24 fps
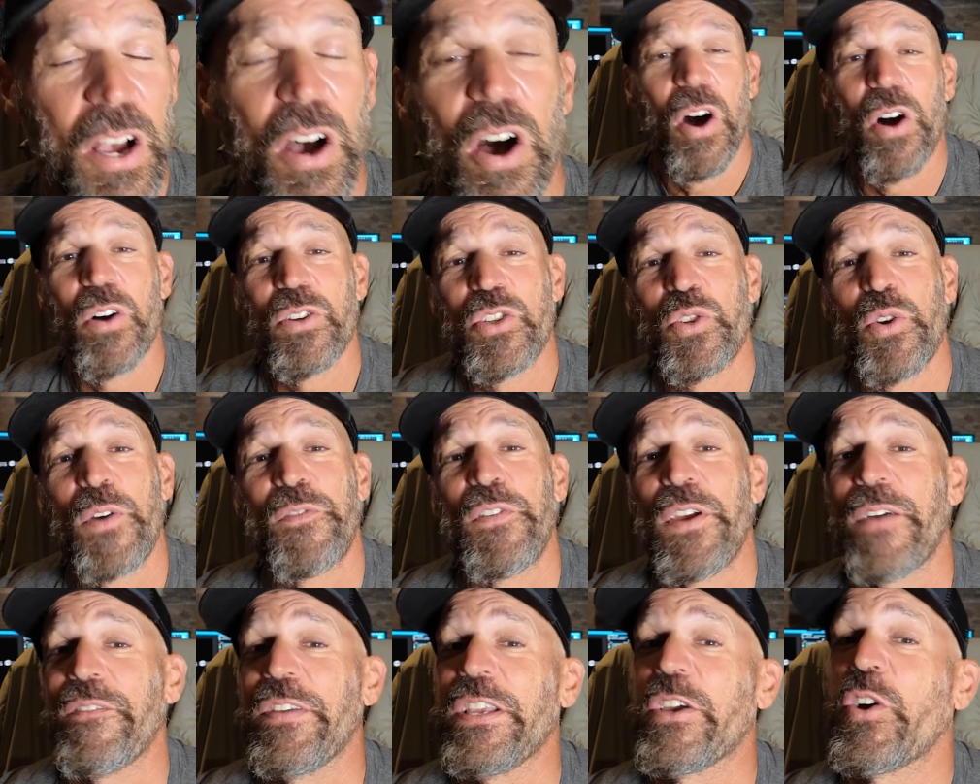Also, if
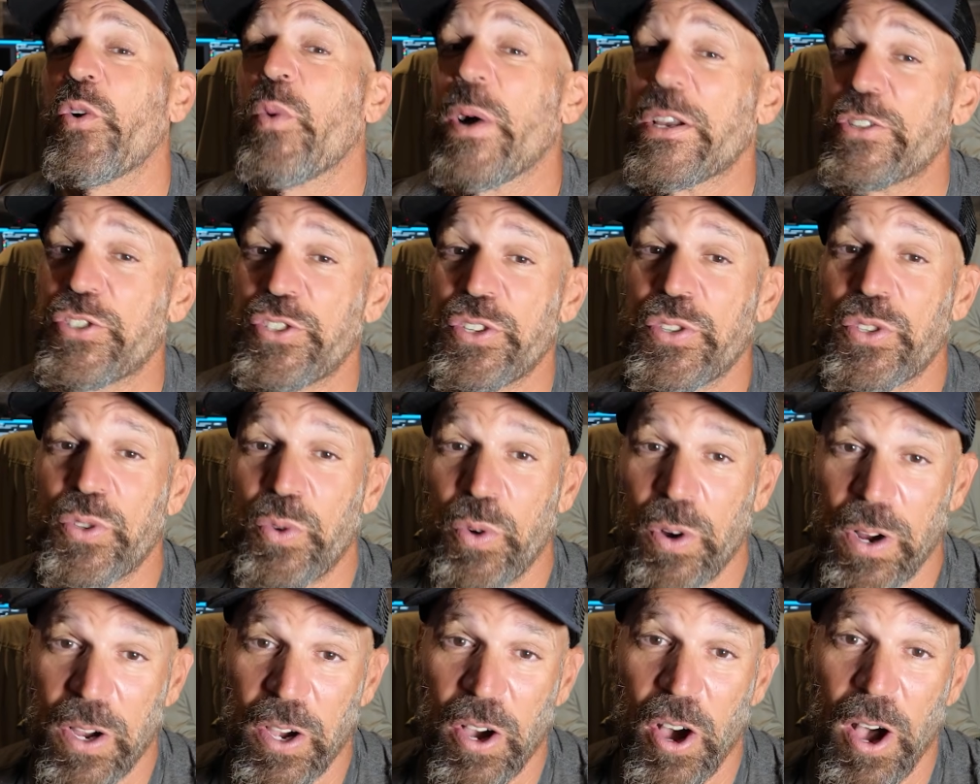you have any questions
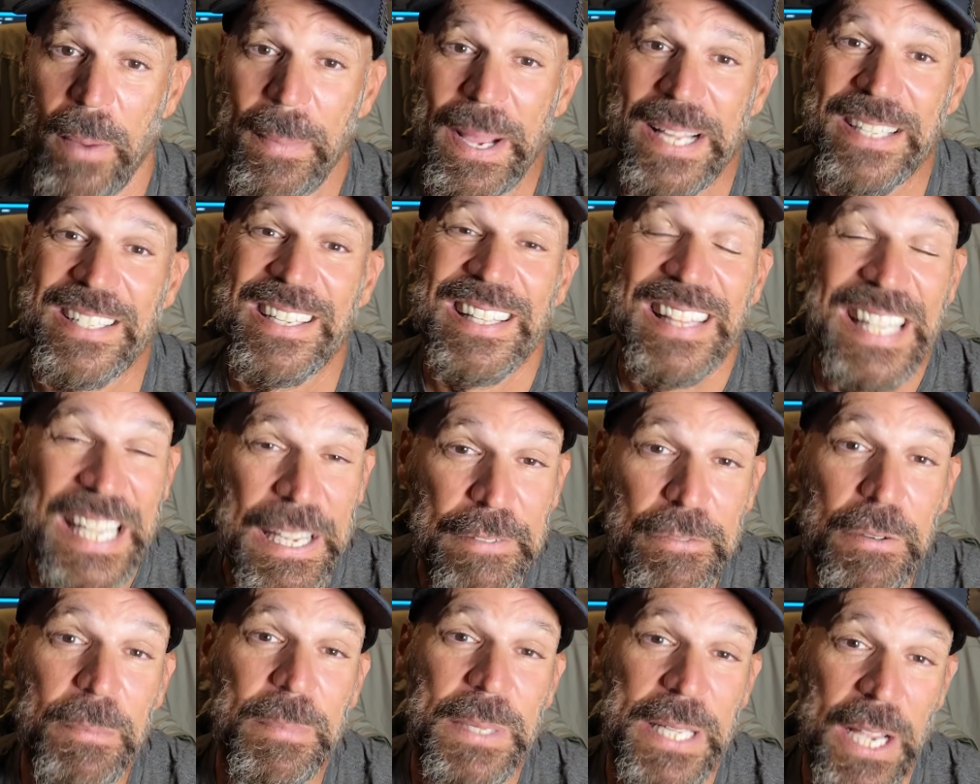or comments,
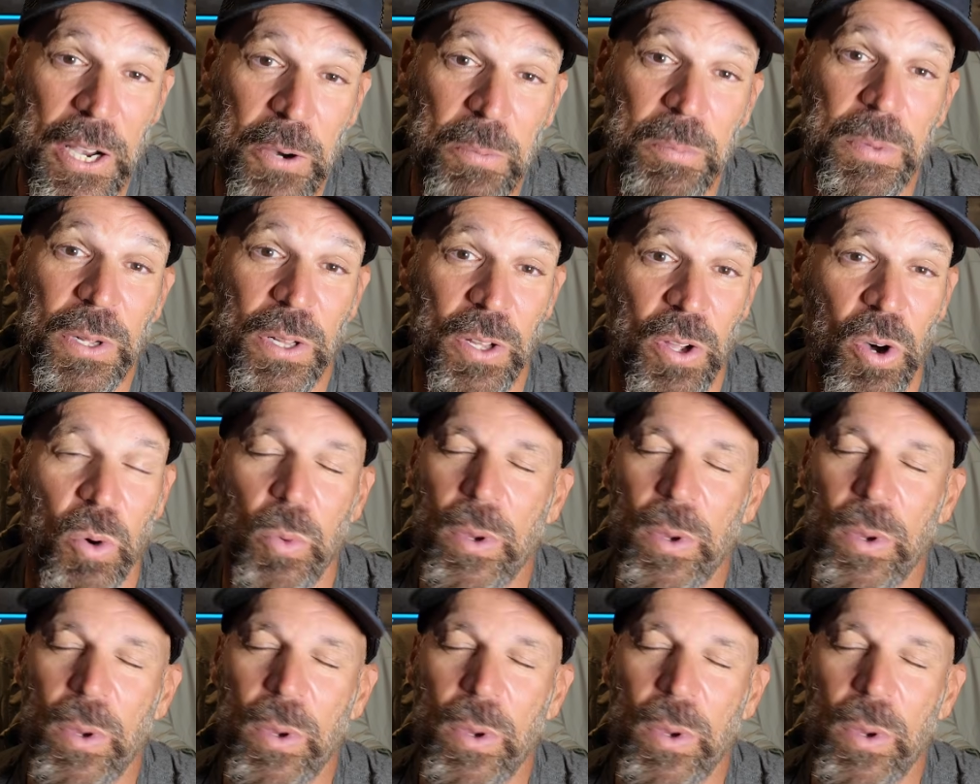leave them down below.